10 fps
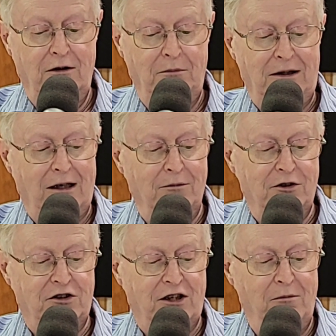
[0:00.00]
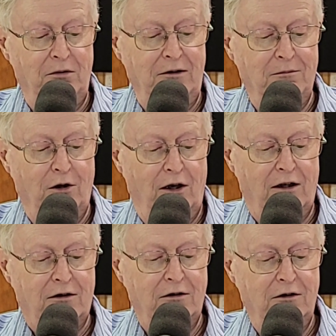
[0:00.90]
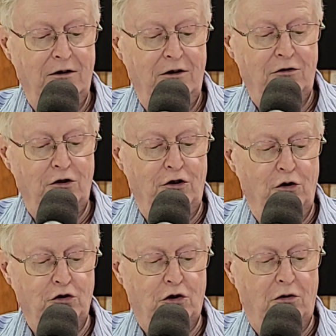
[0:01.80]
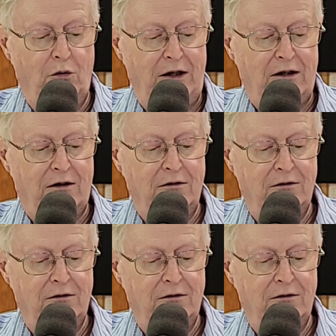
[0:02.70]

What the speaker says: becomes a stumbling block to those who are weak.